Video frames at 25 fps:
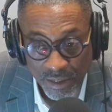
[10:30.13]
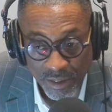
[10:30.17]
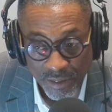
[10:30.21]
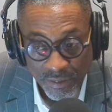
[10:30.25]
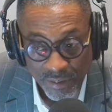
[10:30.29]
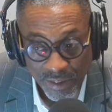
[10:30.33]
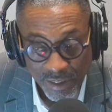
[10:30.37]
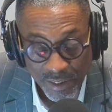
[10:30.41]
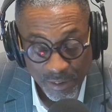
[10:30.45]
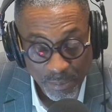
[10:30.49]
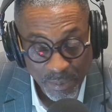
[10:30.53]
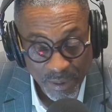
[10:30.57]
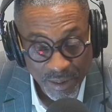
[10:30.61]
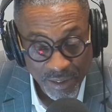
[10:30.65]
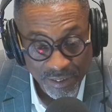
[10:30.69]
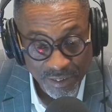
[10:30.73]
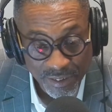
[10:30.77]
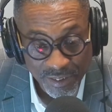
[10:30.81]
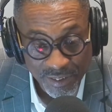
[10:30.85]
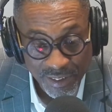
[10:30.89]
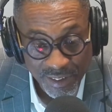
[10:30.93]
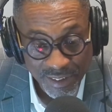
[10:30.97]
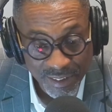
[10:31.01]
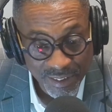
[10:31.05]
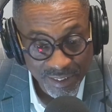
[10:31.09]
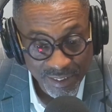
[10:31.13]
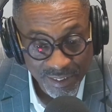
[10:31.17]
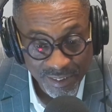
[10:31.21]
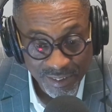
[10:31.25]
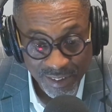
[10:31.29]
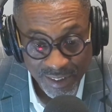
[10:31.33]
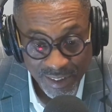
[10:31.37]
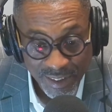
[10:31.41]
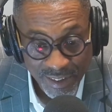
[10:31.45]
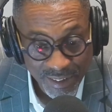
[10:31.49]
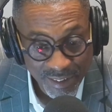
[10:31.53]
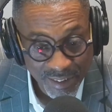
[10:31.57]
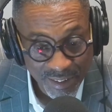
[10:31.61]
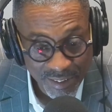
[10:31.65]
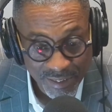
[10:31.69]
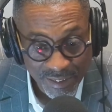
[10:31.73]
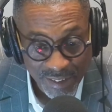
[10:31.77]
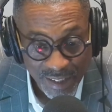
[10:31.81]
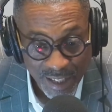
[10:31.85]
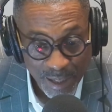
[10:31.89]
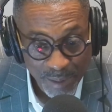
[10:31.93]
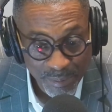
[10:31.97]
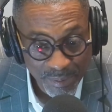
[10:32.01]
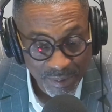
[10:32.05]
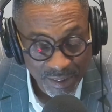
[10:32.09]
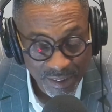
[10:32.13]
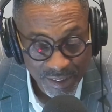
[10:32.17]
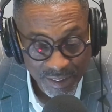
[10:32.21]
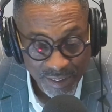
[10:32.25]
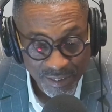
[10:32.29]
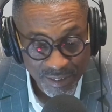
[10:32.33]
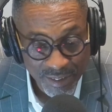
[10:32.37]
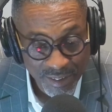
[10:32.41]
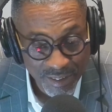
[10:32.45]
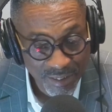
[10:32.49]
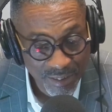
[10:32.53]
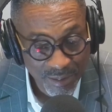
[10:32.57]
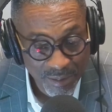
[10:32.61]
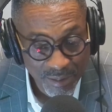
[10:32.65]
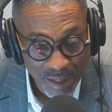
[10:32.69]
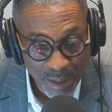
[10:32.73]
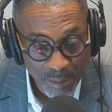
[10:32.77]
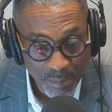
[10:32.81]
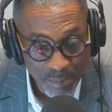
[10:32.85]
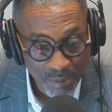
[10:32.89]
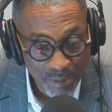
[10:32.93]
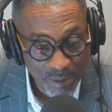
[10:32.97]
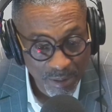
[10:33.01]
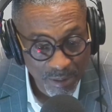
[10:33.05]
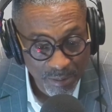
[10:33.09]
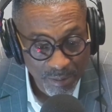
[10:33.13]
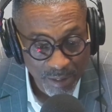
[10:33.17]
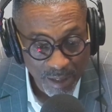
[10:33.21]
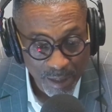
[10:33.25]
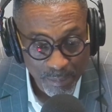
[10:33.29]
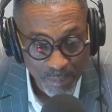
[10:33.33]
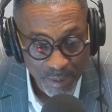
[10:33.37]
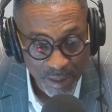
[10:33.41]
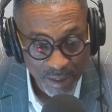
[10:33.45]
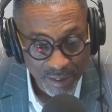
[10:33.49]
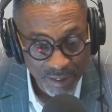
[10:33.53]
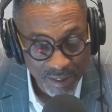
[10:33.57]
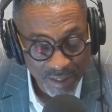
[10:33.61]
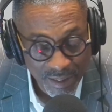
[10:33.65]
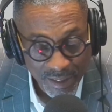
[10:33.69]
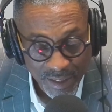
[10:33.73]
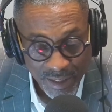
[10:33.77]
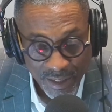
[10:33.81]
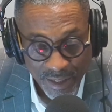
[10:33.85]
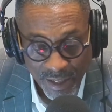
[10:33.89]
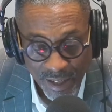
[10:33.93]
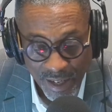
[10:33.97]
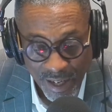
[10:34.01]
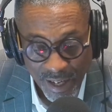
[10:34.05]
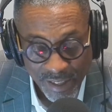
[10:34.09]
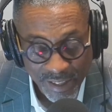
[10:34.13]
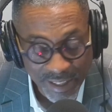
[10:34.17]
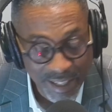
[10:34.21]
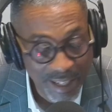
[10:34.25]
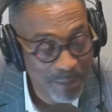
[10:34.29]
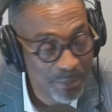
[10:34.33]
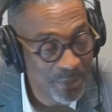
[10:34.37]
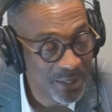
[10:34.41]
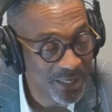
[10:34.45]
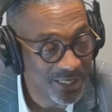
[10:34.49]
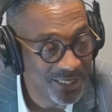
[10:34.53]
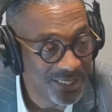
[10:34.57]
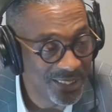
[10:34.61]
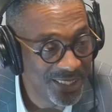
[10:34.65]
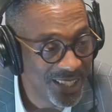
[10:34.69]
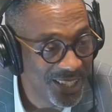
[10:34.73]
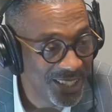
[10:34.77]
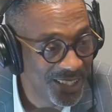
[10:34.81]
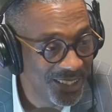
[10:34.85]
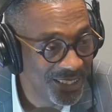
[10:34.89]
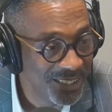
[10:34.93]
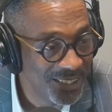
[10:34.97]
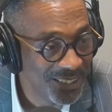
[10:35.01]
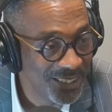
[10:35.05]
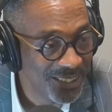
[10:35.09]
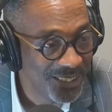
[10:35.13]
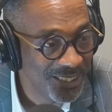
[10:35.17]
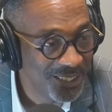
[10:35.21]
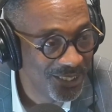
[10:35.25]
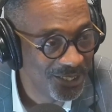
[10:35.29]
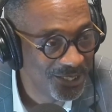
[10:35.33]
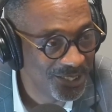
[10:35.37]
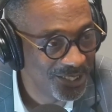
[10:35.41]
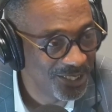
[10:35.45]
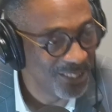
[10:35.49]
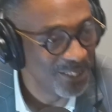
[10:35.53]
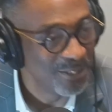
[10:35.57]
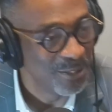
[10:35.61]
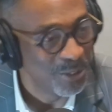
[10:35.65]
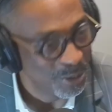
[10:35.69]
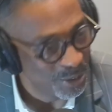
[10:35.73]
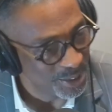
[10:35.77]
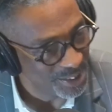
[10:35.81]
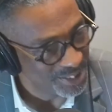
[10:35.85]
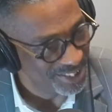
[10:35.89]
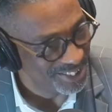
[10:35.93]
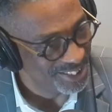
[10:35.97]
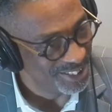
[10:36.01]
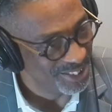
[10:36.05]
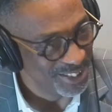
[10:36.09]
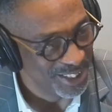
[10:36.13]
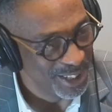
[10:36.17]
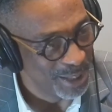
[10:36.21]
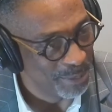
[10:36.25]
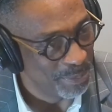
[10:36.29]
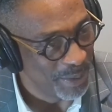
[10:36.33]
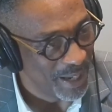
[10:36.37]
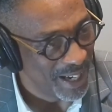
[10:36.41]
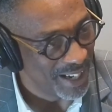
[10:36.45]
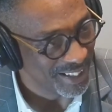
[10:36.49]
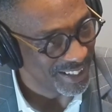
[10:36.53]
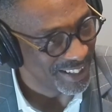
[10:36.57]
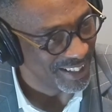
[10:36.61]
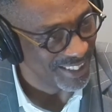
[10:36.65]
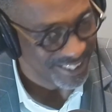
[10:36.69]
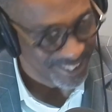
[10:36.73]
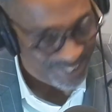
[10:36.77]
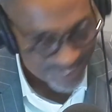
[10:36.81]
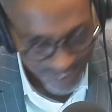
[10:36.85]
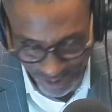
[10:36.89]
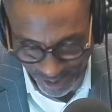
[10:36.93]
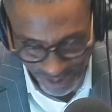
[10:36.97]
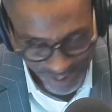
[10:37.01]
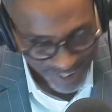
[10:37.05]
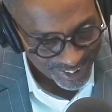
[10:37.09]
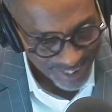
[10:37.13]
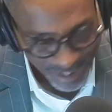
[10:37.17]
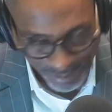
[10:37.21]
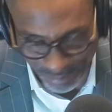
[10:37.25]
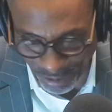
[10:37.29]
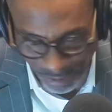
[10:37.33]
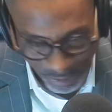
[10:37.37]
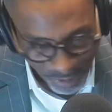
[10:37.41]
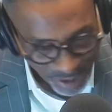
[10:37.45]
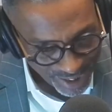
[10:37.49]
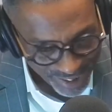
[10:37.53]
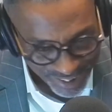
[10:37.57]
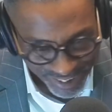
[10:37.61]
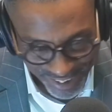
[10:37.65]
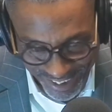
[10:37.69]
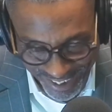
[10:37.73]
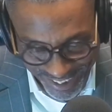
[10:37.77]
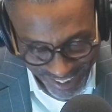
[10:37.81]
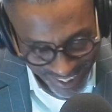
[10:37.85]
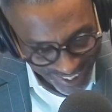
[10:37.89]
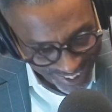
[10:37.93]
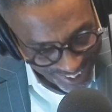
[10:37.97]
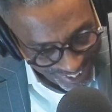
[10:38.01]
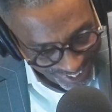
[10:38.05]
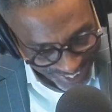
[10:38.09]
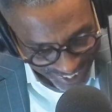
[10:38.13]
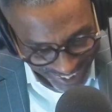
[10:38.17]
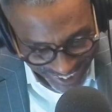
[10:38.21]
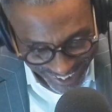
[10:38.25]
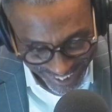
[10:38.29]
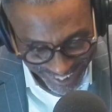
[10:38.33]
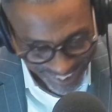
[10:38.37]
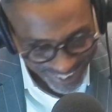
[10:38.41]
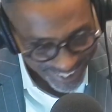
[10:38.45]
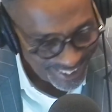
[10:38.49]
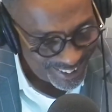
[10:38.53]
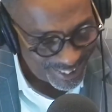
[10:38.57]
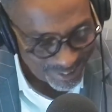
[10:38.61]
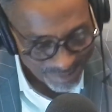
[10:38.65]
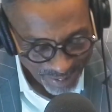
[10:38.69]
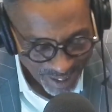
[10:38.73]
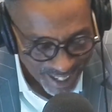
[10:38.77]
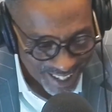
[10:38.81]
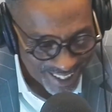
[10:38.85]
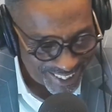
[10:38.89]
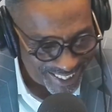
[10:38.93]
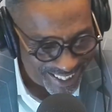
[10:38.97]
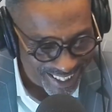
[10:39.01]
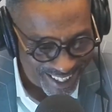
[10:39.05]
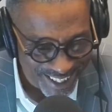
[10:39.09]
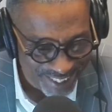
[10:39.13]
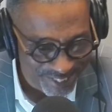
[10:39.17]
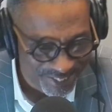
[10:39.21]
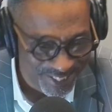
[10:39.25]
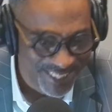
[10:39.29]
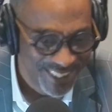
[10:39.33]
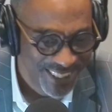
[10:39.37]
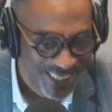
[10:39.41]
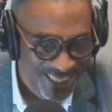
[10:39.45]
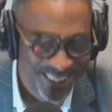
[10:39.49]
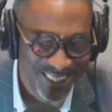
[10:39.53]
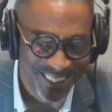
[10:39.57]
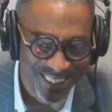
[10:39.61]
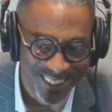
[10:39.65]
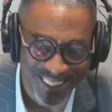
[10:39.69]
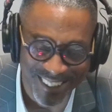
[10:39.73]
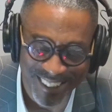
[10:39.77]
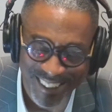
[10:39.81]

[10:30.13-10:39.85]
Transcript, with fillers: these businesses in DC and jobs in DC through that program. And I came here today, you know, to, of course, to do your podcast. Of course, number one I was to do this podcast for Linda.